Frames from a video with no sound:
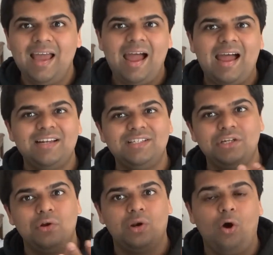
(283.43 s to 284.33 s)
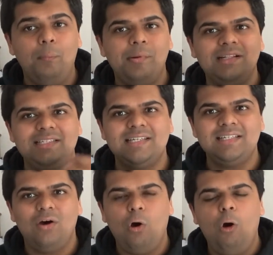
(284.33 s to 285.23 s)
And you know what Opel
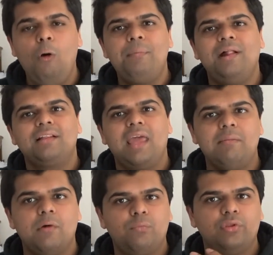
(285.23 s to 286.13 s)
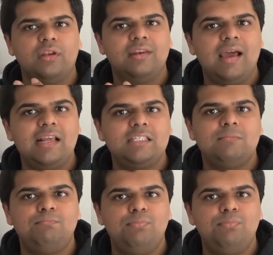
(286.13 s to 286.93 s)
did? Opel came up with a nice,